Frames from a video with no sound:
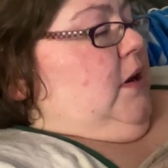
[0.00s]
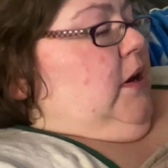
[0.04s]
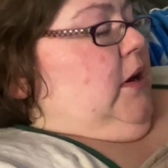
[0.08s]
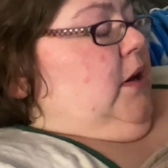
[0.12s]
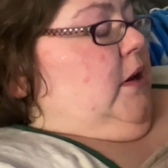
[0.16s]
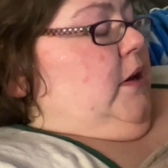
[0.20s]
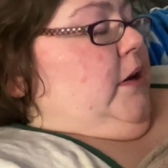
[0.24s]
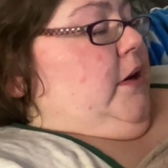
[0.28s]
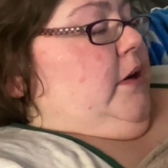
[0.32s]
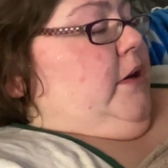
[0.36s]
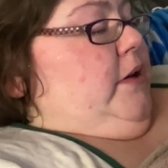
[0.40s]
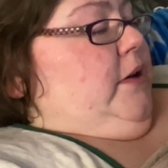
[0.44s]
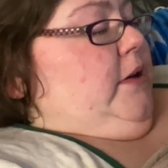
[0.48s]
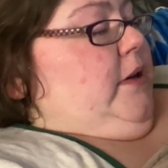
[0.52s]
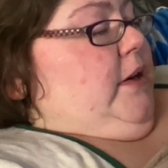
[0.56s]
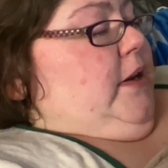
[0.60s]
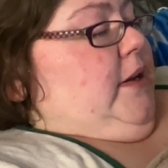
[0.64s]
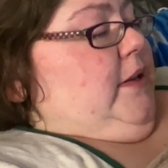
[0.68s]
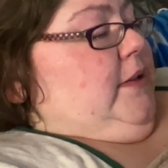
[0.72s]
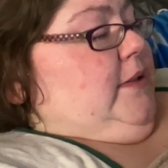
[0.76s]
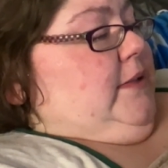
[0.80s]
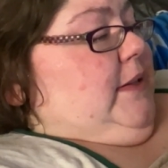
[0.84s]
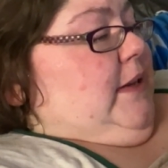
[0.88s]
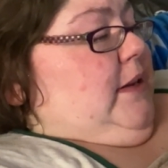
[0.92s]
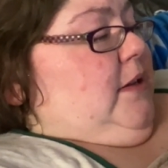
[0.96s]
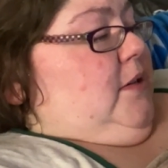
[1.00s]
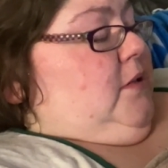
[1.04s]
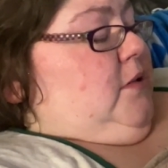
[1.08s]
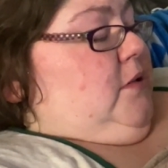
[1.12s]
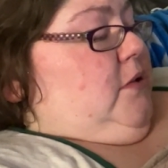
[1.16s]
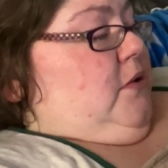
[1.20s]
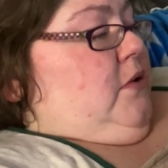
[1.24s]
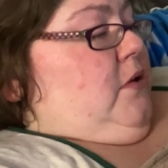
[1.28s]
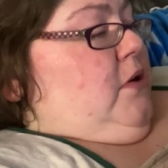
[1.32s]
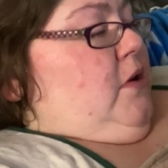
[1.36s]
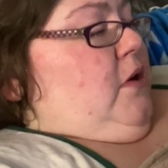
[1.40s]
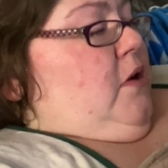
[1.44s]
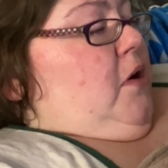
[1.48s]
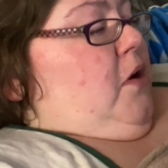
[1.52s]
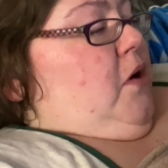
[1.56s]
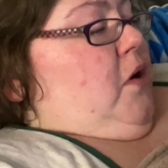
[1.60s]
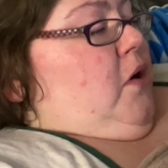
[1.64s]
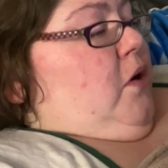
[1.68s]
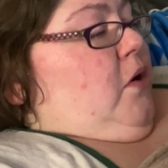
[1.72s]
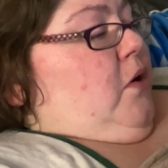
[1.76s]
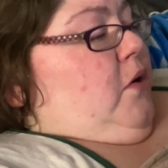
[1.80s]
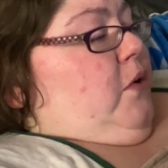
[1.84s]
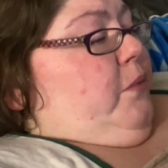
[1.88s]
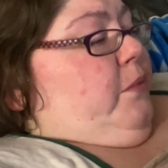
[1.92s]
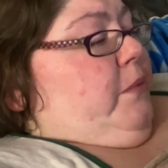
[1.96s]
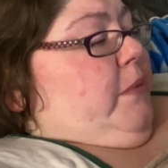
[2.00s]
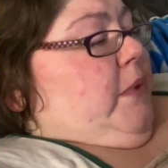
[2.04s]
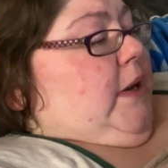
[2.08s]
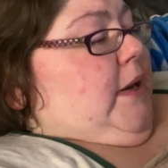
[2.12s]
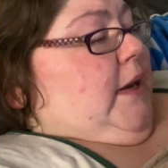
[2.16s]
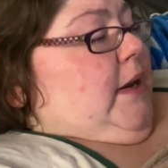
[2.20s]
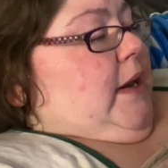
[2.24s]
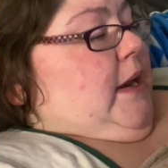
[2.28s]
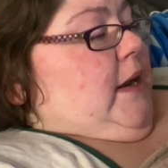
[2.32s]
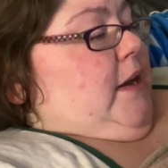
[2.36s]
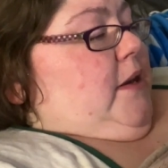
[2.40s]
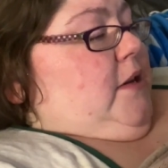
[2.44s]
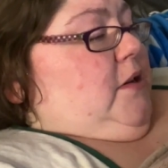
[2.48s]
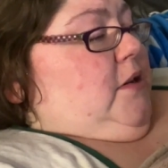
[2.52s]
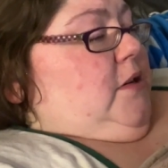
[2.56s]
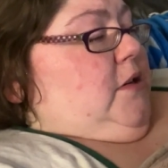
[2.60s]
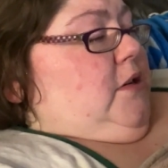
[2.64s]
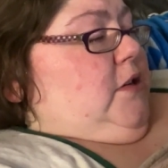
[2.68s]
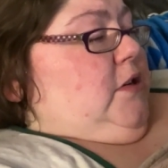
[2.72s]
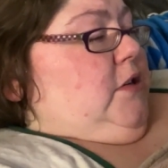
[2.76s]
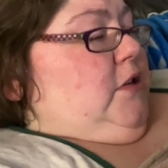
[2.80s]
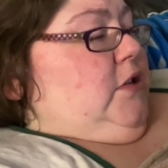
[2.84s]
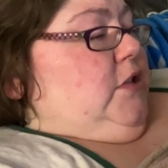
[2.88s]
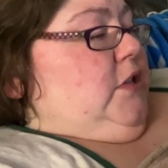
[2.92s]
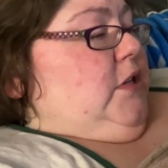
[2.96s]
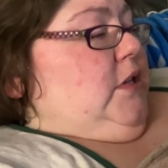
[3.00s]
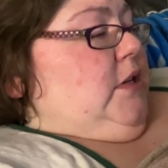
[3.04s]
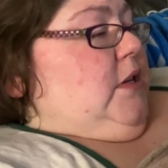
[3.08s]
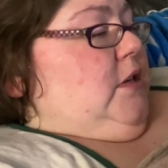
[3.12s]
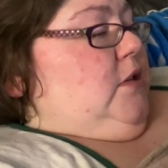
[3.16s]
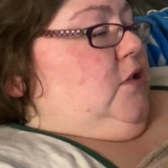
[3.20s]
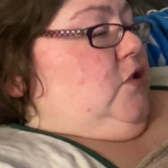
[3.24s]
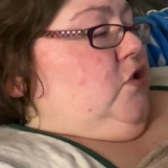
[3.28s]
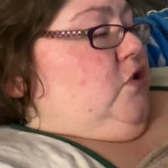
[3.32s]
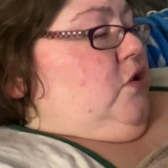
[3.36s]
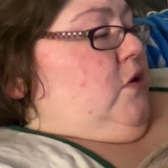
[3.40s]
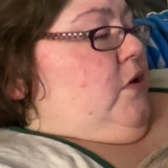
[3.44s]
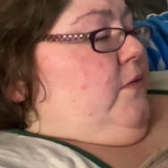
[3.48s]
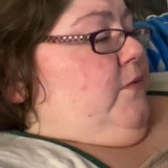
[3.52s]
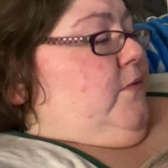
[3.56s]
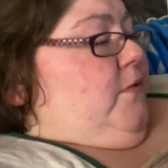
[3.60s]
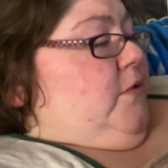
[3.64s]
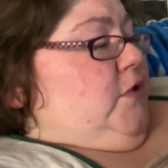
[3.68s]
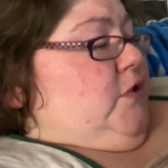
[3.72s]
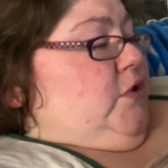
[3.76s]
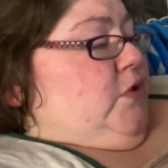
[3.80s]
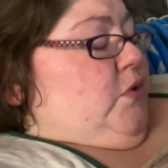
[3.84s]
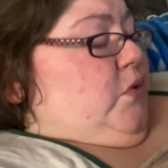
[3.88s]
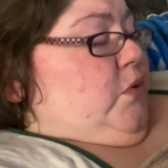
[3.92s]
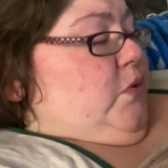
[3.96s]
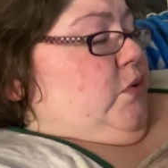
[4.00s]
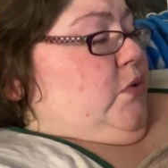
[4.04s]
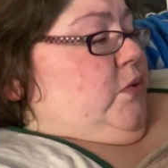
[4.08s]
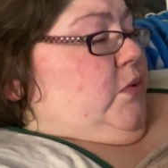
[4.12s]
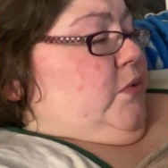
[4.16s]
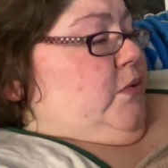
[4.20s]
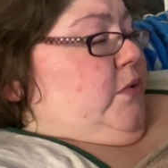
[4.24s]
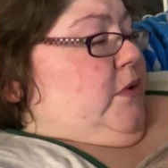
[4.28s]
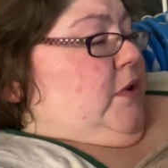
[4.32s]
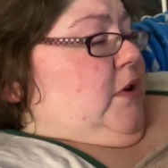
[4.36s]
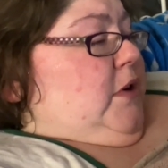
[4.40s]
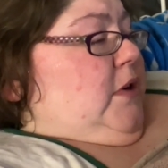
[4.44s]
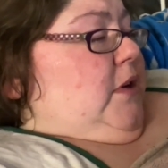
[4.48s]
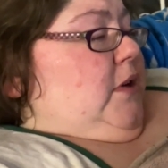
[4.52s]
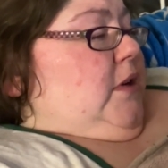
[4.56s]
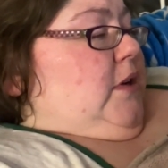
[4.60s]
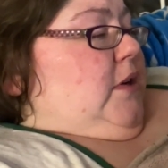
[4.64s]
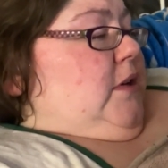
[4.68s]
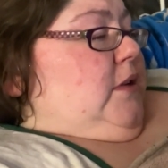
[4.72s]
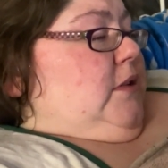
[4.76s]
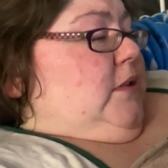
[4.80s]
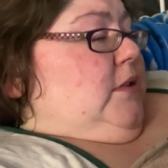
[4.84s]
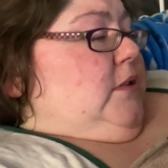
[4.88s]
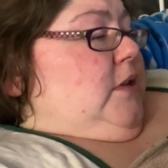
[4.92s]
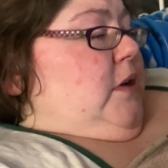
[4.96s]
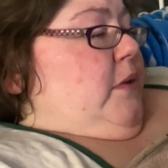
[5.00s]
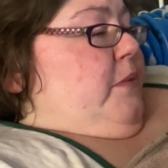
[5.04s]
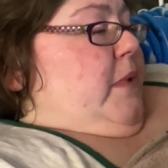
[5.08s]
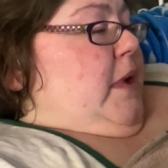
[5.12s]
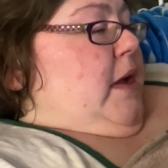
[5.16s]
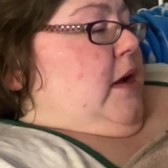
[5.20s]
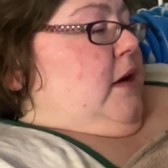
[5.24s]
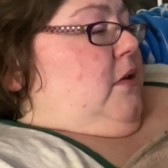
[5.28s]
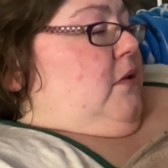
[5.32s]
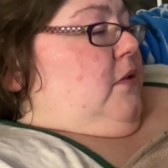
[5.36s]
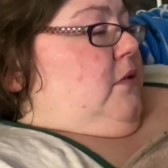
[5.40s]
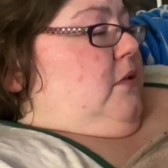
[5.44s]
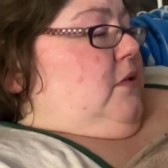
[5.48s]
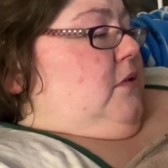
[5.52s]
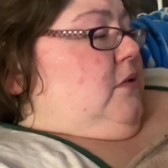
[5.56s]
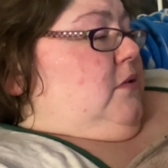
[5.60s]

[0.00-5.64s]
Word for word: Here he says on Monday she didn't show up for school, and somehow,